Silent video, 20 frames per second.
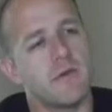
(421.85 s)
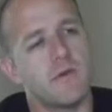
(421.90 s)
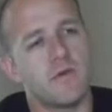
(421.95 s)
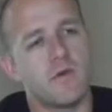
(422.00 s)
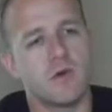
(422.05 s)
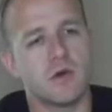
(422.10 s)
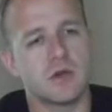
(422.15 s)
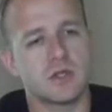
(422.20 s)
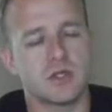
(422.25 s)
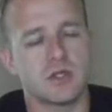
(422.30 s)
so
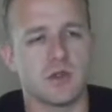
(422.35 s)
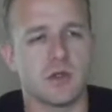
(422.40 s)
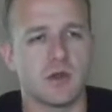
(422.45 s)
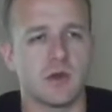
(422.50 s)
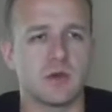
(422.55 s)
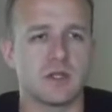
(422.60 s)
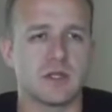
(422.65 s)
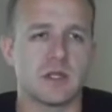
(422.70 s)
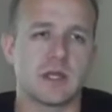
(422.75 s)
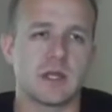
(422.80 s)
there was like
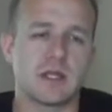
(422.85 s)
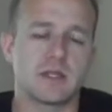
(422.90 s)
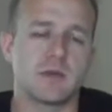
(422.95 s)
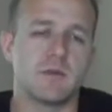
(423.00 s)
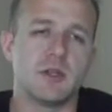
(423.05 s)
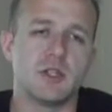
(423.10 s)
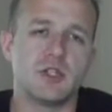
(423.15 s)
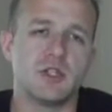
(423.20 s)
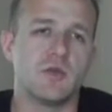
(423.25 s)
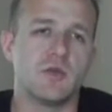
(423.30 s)
some issue with
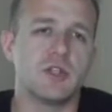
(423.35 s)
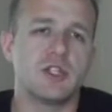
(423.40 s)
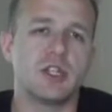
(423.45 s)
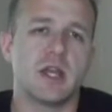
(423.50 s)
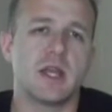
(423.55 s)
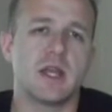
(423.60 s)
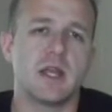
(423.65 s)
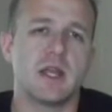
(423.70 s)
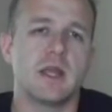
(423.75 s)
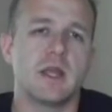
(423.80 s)
checking in.